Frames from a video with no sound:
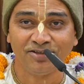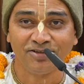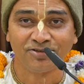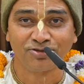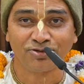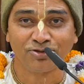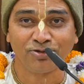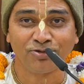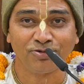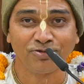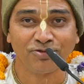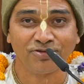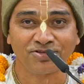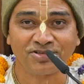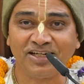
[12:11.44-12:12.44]
So,
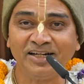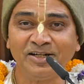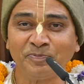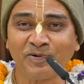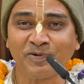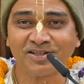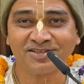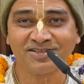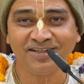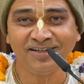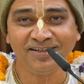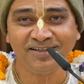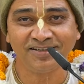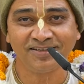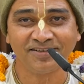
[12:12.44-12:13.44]

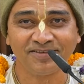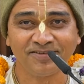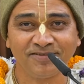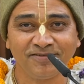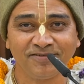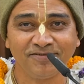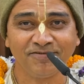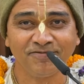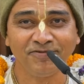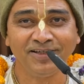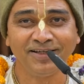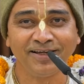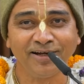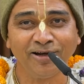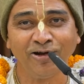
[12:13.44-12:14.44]
100%, we
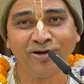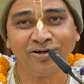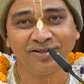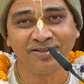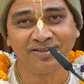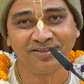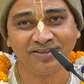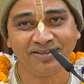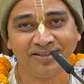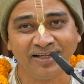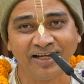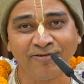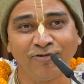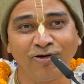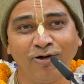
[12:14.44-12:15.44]
cannot
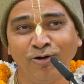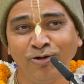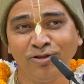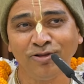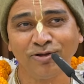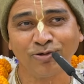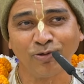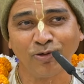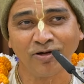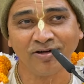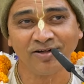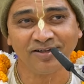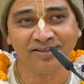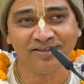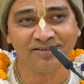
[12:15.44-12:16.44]
have all the
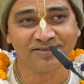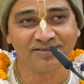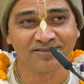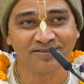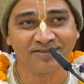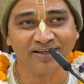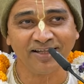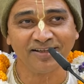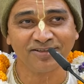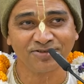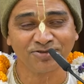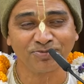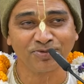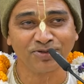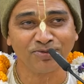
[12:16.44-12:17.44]
qualities like the
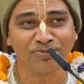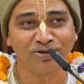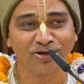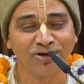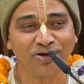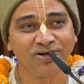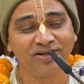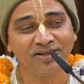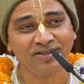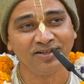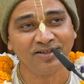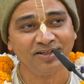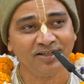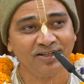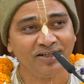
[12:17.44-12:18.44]
Supreme Lord.
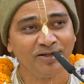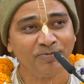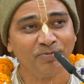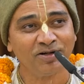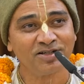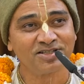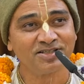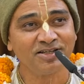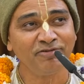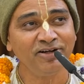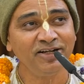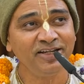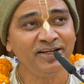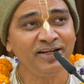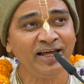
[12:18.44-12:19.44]
But
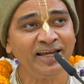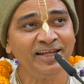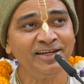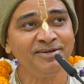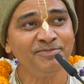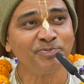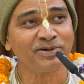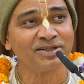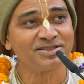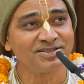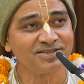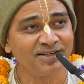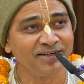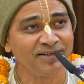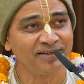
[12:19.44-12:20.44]

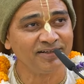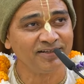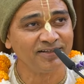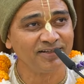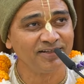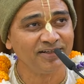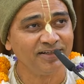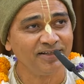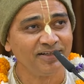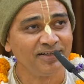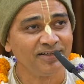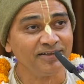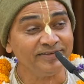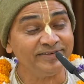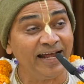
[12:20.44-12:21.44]
79%,
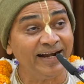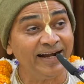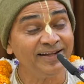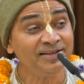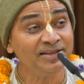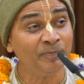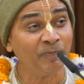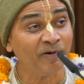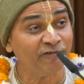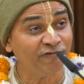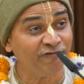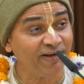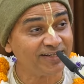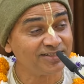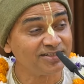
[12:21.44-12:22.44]
that is the
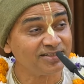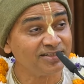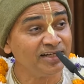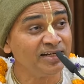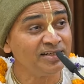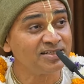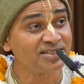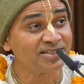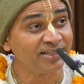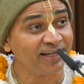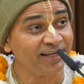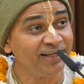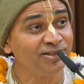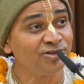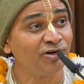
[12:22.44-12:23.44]
perfectional
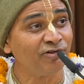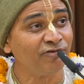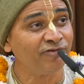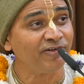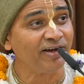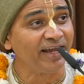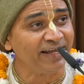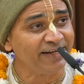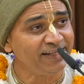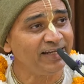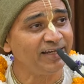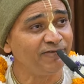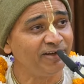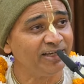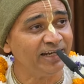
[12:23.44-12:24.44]
stage of any
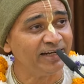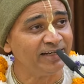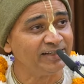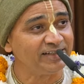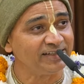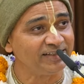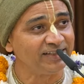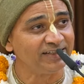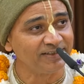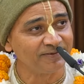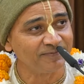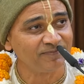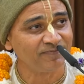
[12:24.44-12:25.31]
living entity.